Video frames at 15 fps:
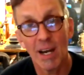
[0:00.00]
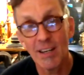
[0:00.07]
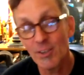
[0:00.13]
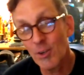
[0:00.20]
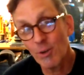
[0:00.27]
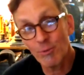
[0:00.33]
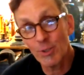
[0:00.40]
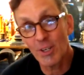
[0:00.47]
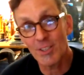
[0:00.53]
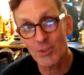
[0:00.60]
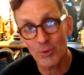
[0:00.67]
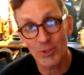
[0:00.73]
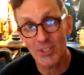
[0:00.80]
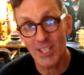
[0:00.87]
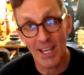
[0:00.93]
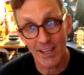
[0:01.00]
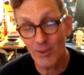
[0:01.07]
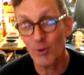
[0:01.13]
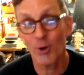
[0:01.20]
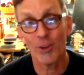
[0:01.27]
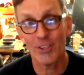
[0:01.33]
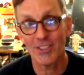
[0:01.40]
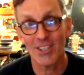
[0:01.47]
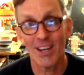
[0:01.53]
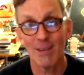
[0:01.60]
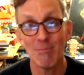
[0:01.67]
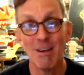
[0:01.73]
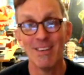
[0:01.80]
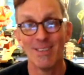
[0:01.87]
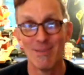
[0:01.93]
I don't know if you guys are together all the
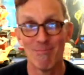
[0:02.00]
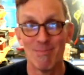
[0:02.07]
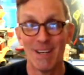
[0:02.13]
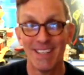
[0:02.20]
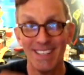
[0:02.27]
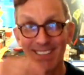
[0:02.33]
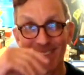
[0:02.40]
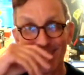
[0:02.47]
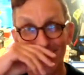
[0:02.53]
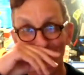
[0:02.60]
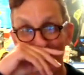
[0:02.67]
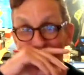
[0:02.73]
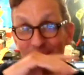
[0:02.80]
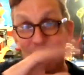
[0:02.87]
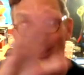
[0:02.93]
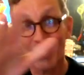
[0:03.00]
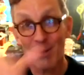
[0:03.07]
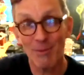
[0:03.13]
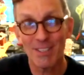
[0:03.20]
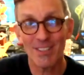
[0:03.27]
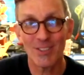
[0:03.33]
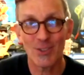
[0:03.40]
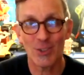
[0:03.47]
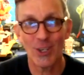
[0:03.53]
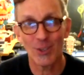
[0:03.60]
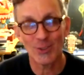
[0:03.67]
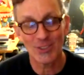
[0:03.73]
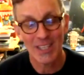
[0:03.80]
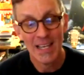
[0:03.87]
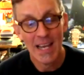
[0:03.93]
time, but thank you for coming to the
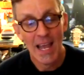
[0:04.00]
shows.